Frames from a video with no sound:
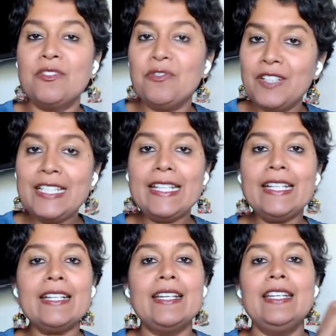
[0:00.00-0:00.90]
in
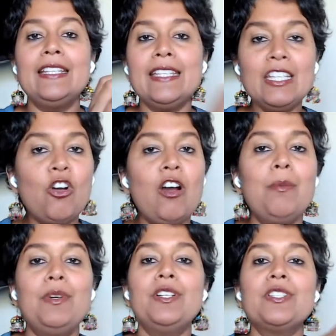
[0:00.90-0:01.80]
fintech, in
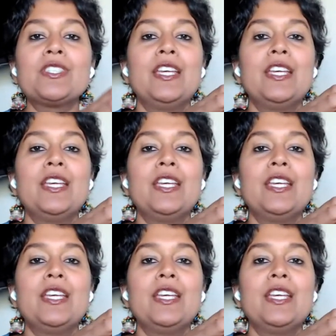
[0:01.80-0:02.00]
e-commerce,